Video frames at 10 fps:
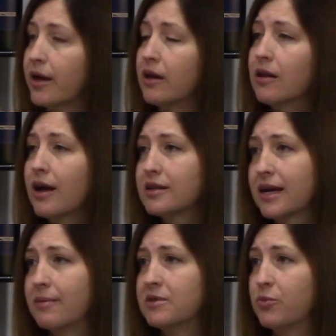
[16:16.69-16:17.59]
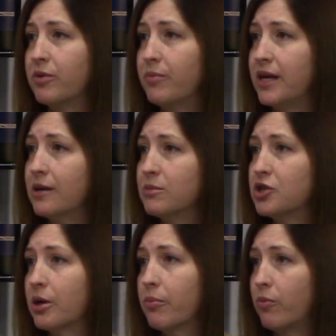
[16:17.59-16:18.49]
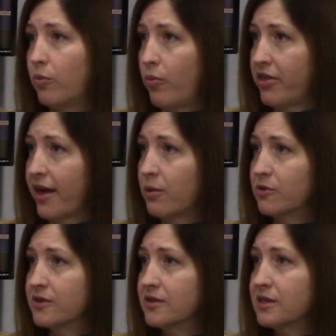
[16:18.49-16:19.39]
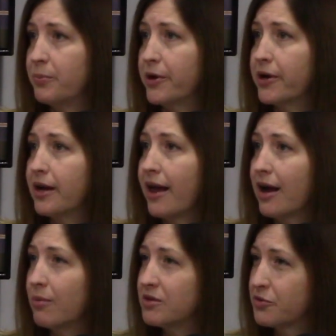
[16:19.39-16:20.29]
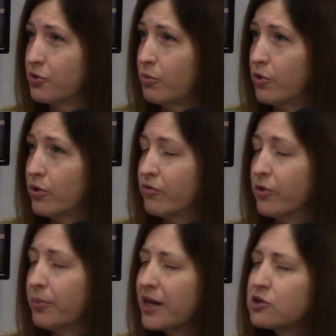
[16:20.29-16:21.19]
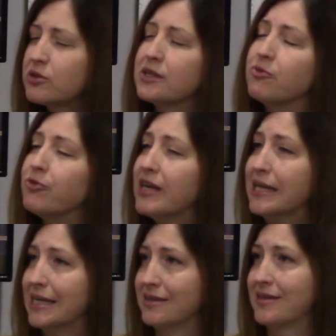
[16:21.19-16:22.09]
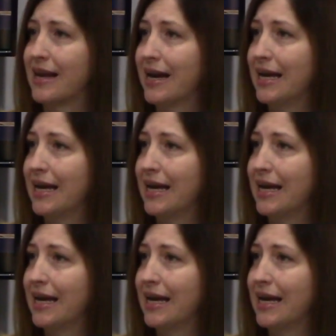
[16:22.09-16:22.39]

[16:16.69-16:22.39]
And a lot of times with mediumship, with animals and spirit, it comes through more for pictures and feelings that I